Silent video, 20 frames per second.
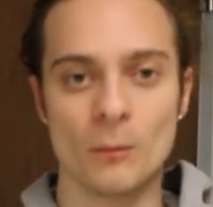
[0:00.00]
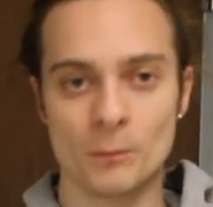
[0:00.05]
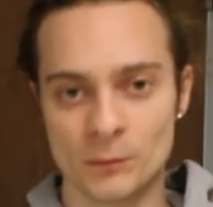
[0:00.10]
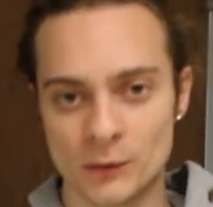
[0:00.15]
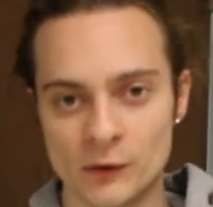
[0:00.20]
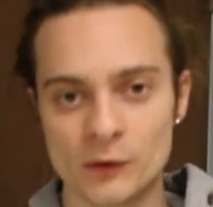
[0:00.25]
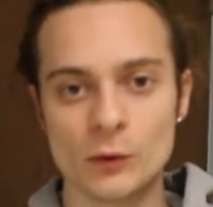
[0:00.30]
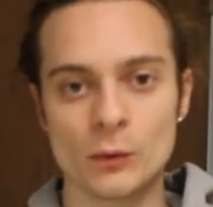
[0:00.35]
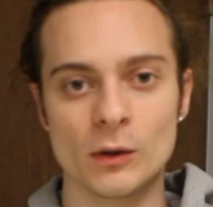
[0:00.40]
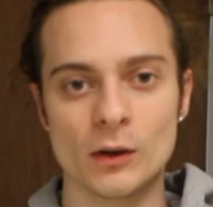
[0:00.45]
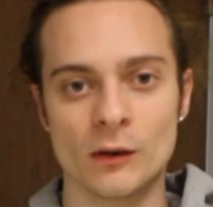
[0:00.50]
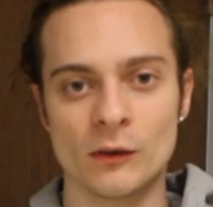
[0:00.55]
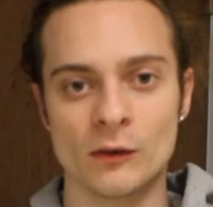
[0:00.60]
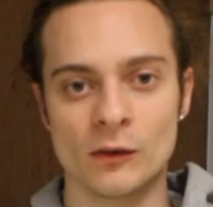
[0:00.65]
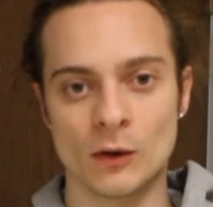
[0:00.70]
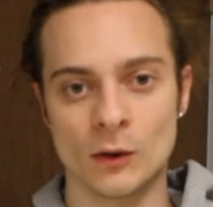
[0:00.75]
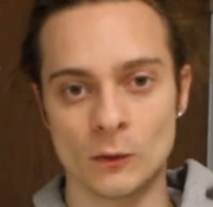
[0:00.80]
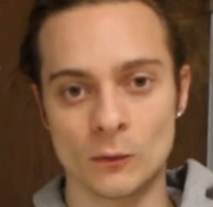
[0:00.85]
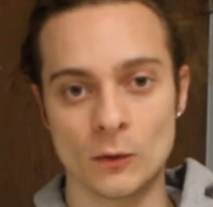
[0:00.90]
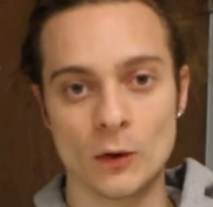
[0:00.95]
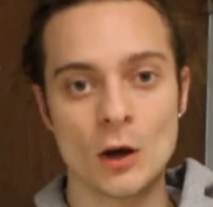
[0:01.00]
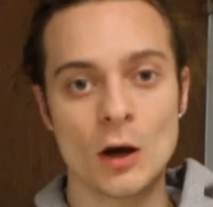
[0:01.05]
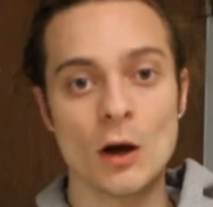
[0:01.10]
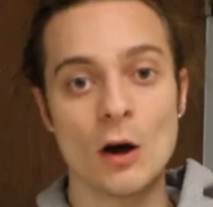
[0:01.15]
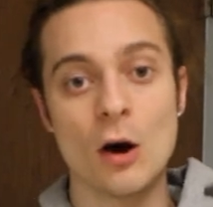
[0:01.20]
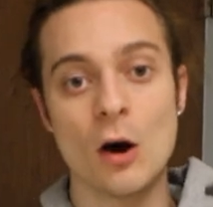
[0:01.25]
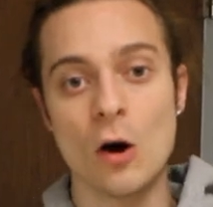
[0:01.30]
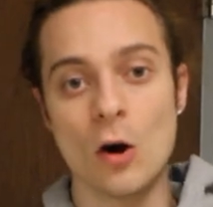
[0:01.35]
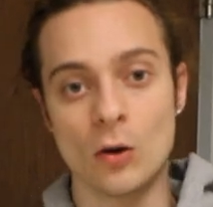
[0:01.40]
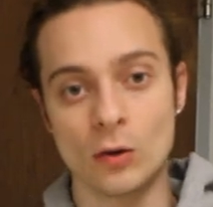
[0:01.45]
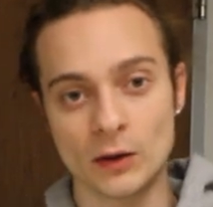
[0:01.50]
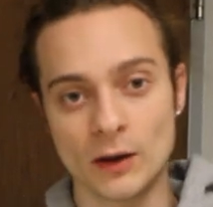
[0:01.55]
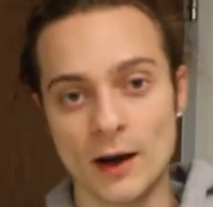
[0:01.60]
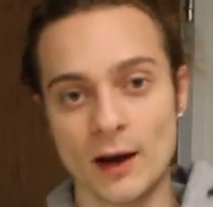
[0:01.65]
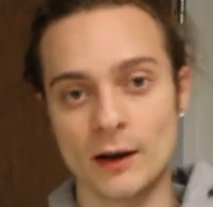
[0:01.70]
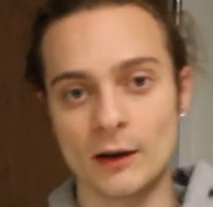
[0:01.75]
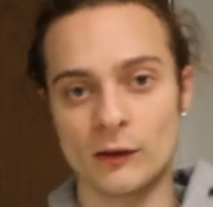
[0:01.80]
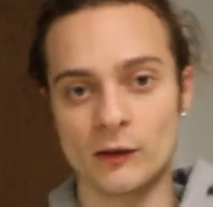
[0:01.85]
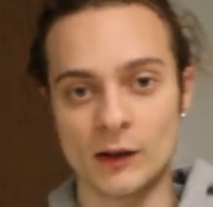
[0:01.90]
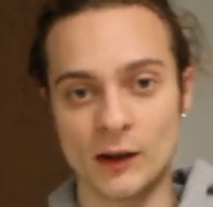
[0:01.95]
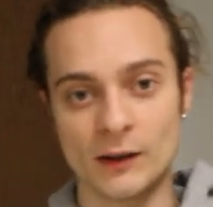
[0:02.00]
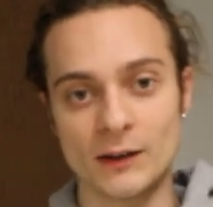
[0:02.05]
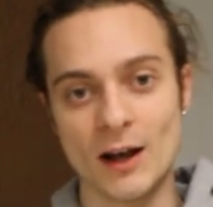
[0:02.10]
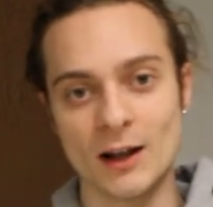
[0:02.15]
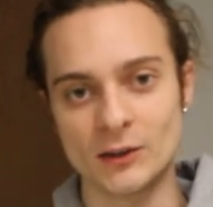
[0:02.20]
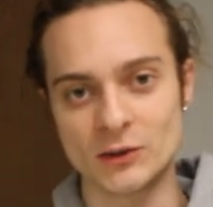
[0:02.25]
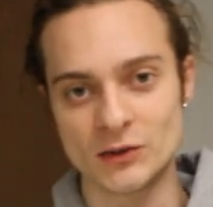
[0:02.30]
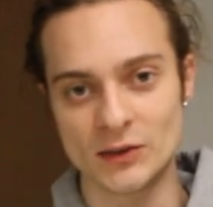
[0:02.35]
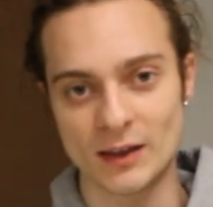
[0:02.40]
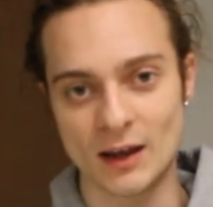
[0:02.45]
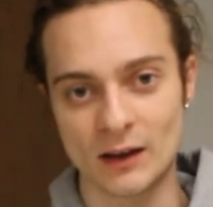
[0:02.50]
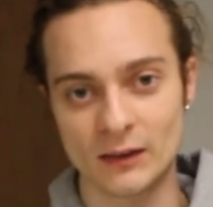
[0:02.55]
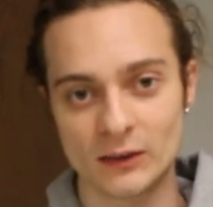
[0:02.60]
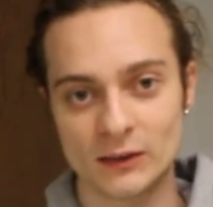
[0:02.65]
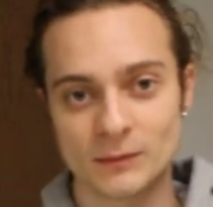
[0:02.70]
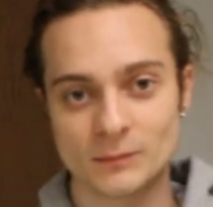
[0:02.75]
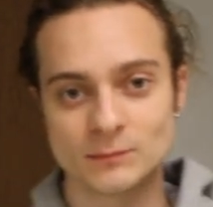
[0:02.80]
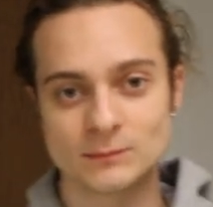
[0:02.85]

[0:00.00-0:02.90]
students of all kinds acknowledge that.